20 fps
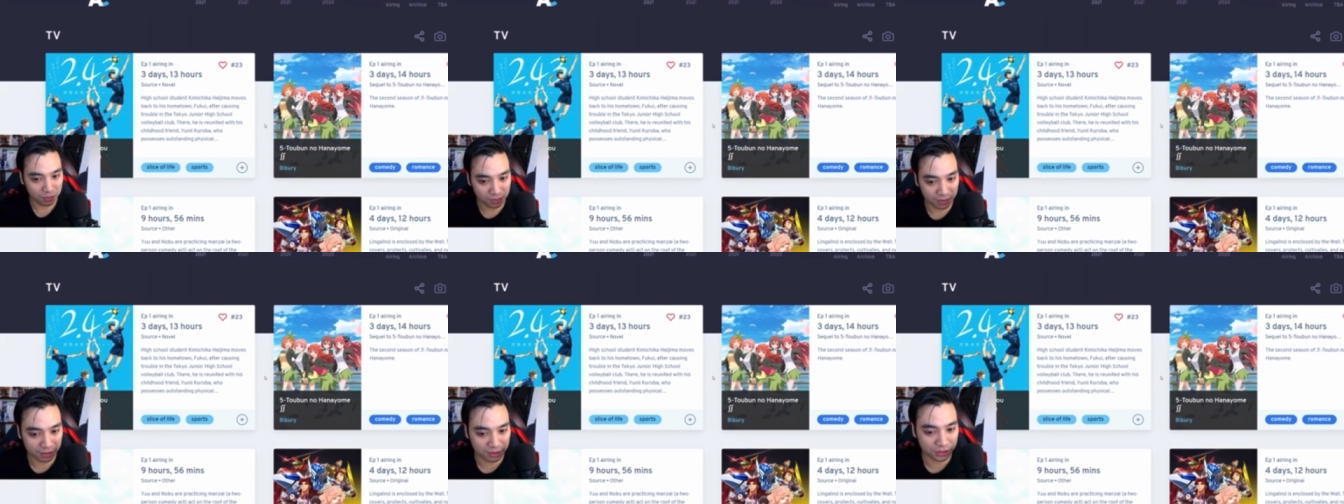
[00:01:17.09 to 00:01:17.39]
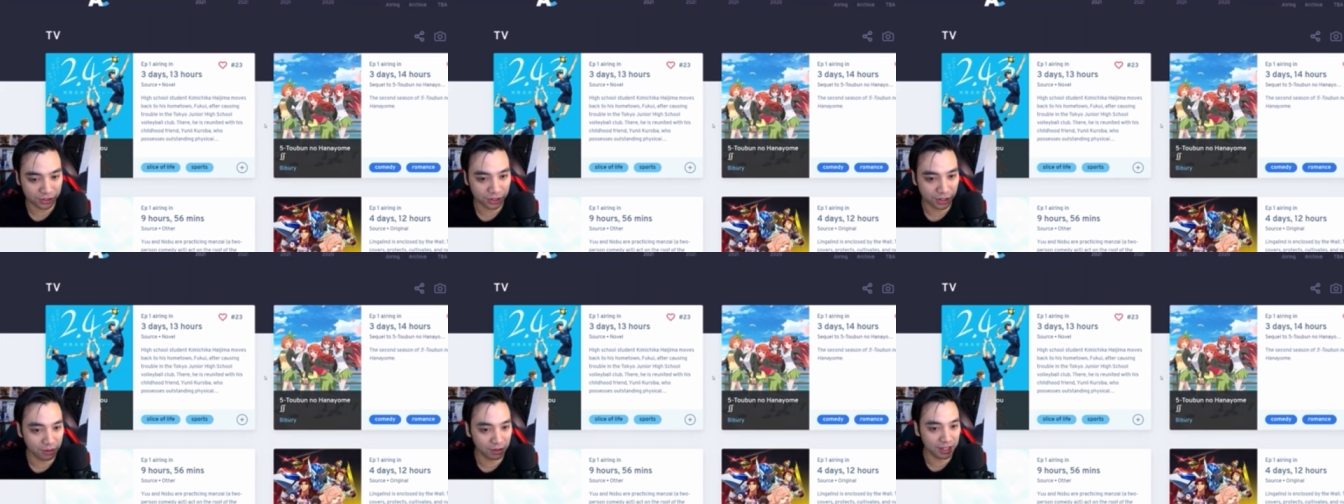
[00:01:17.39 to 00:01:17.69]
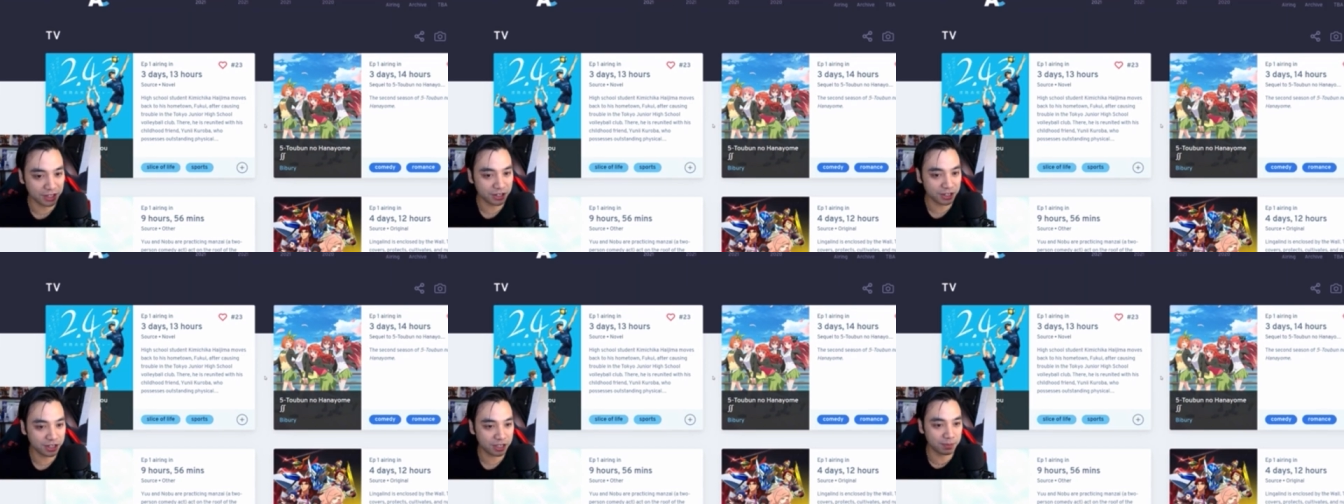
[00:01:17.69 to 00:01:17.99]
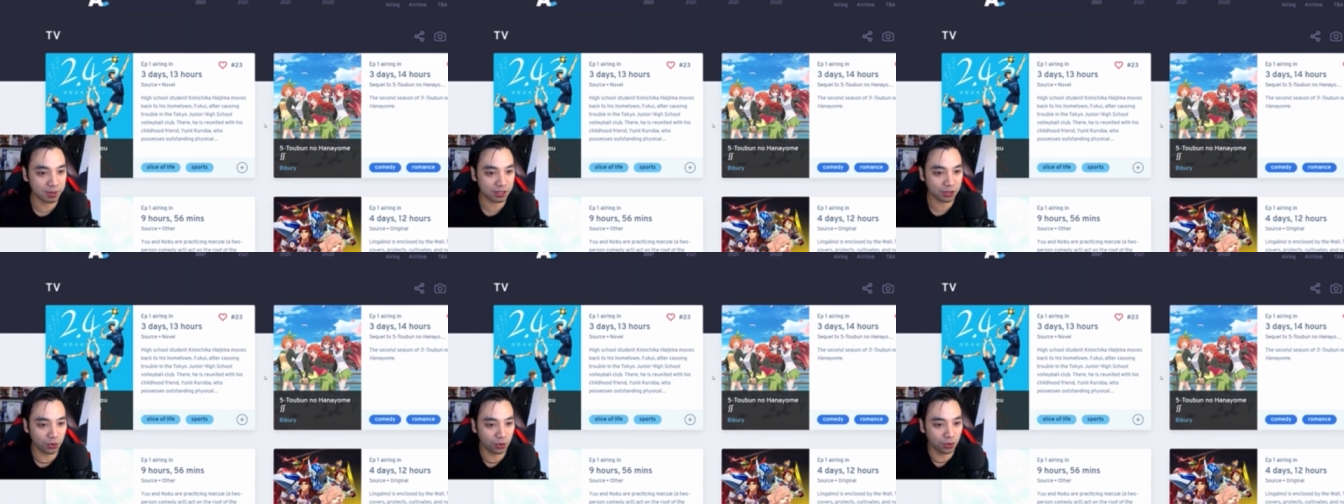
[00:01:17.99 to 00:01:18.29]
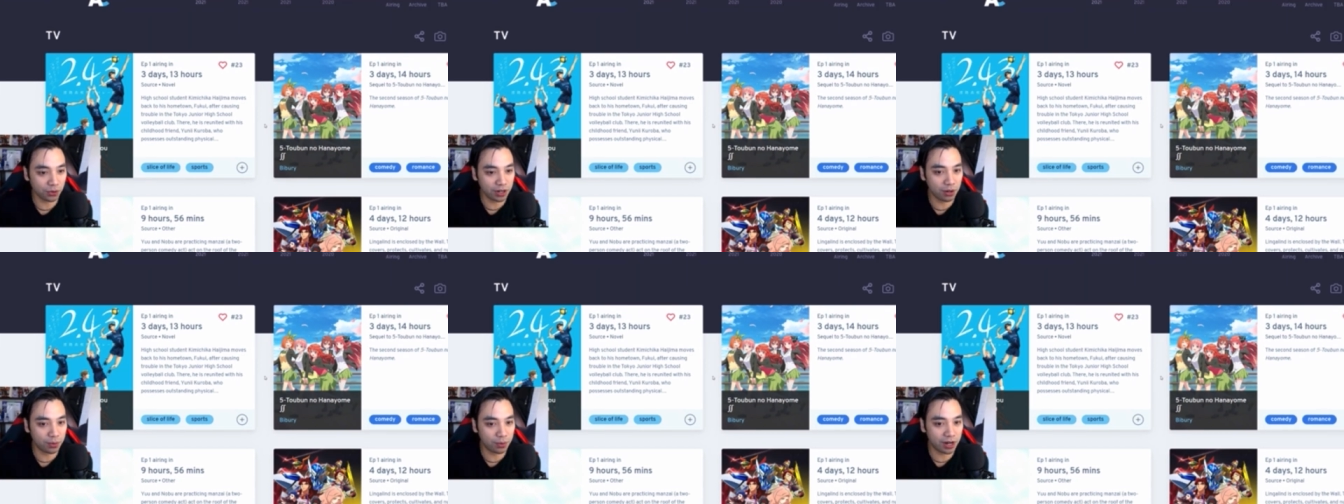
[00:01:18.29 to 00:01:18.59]
There is no legitimate
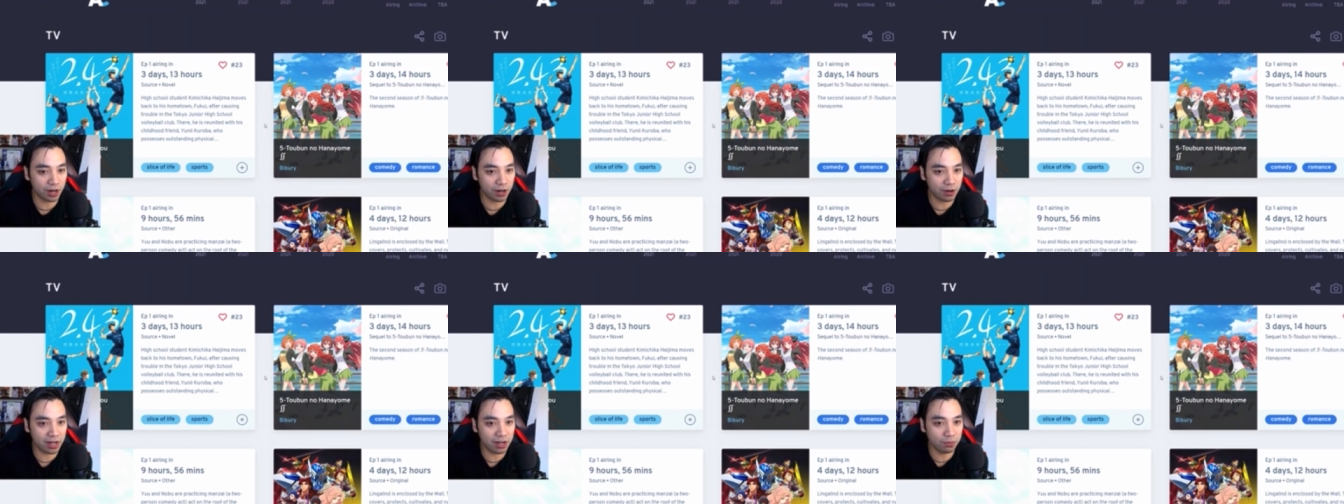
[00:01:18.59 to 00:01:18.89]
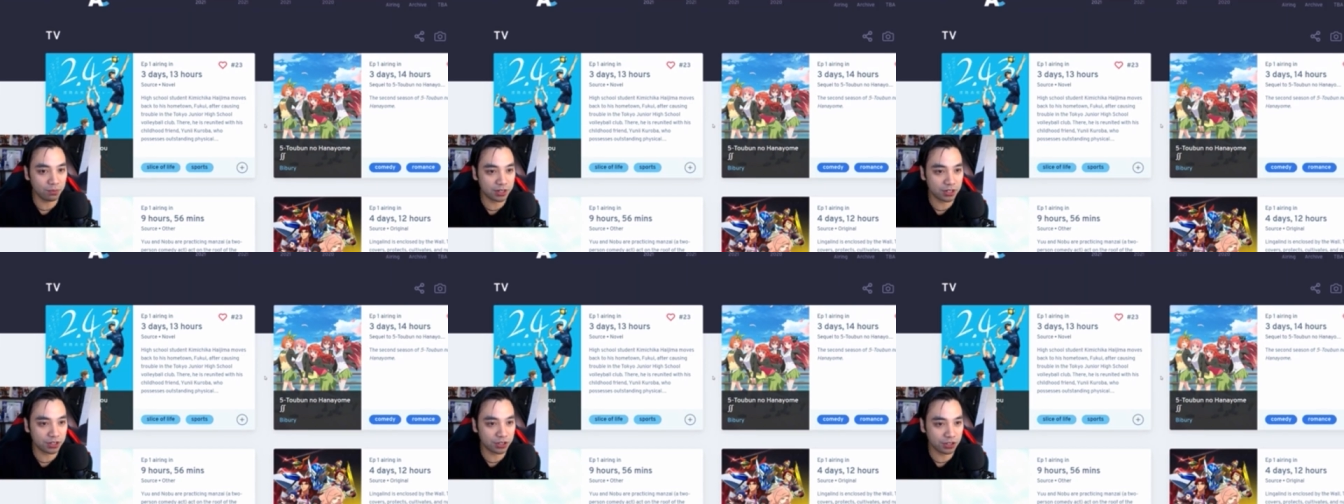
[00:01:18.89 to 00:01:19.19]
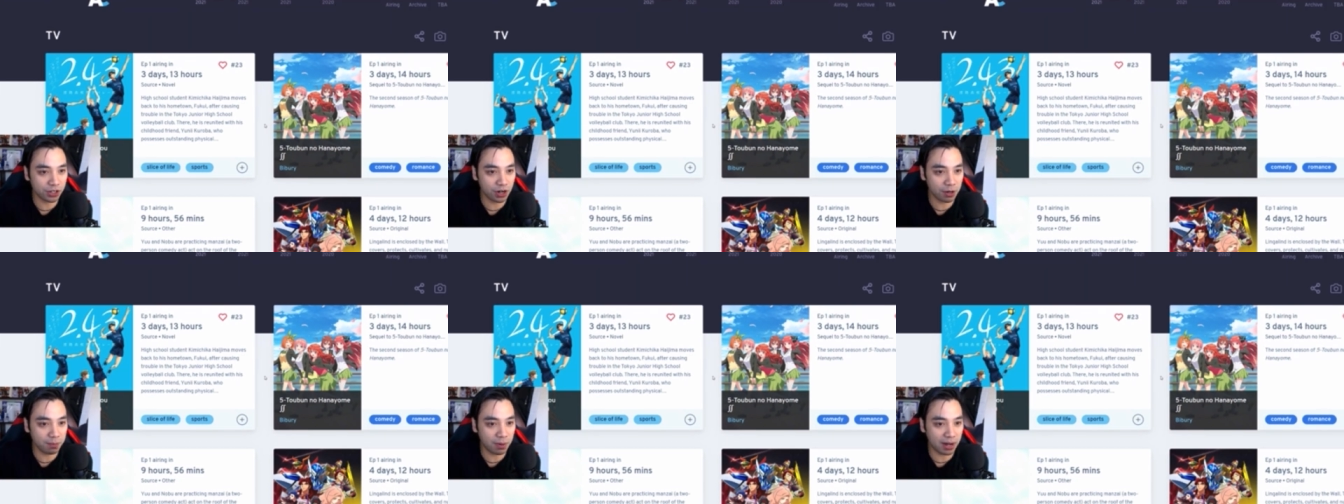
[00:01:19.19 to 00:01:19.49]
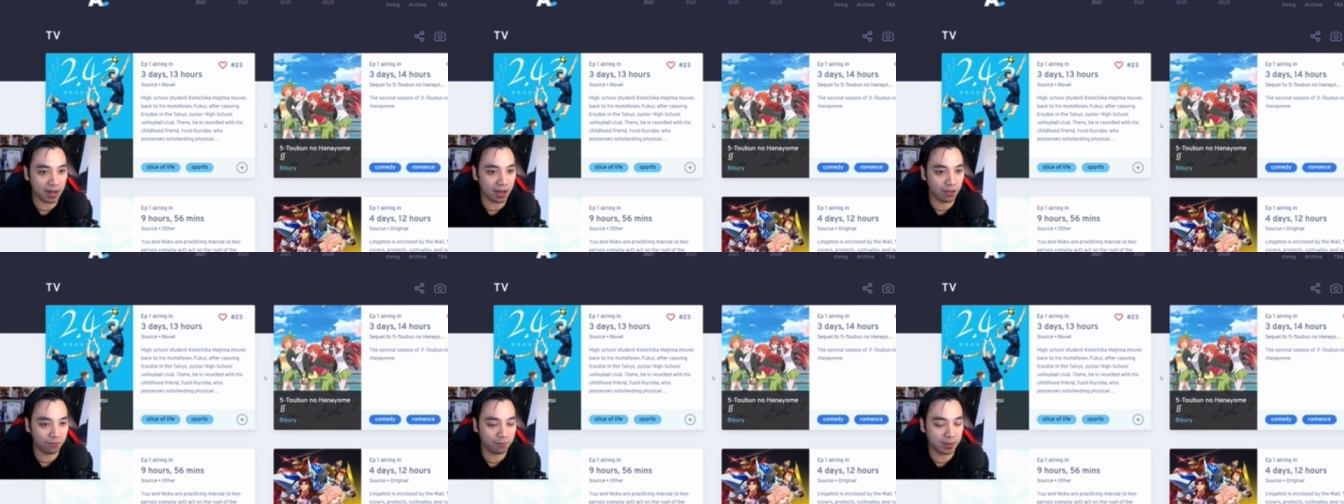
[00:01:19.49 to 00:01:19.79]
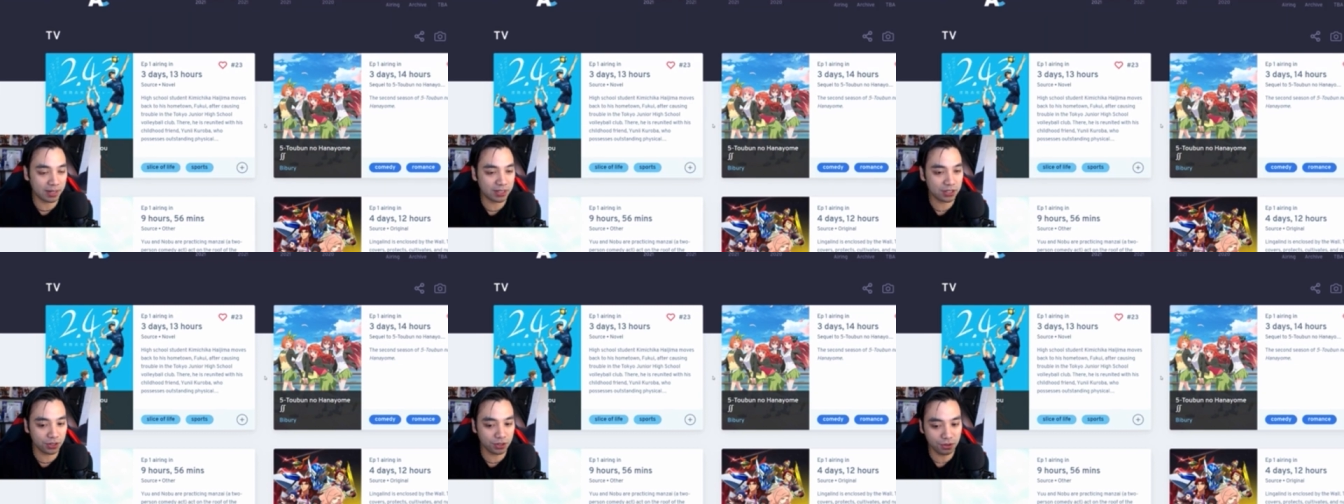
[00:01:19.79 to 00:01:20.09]
order we're going in, we're just going by
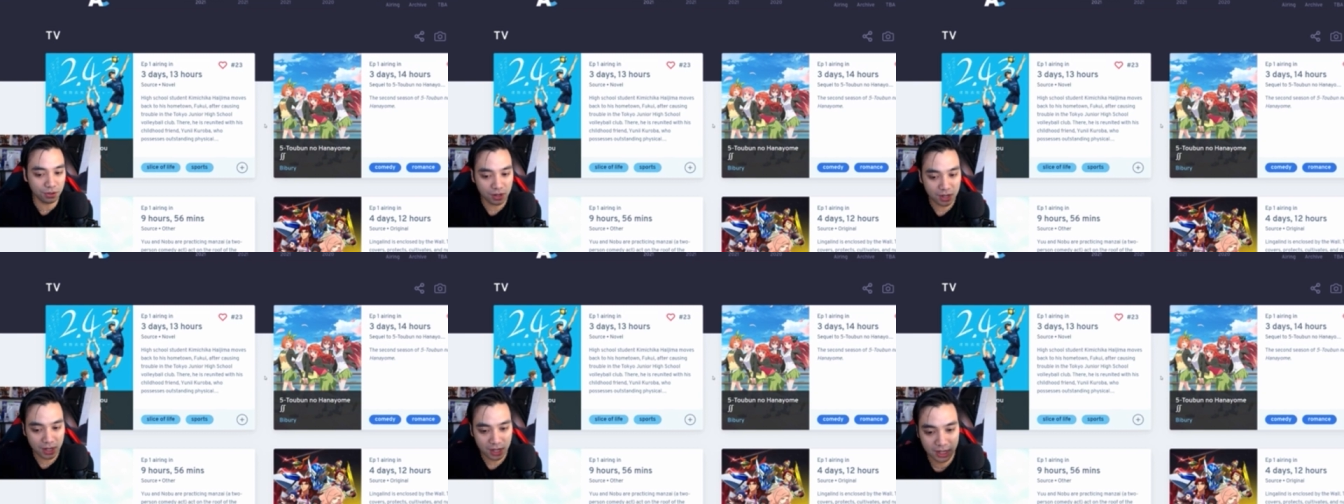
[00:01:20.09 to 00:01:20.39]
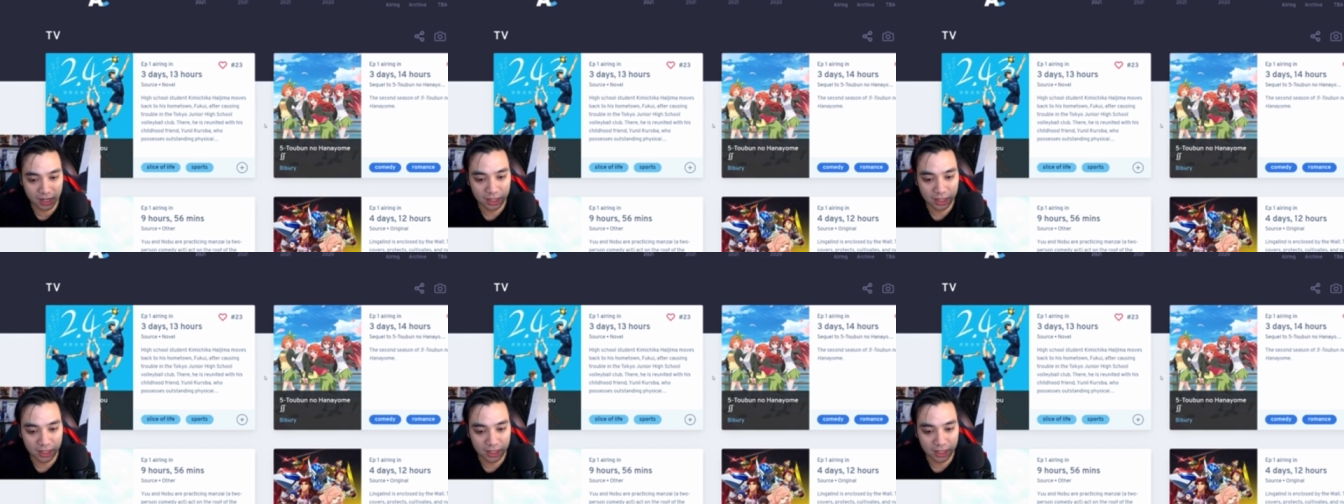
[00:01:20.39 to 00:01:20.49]
alphabetical.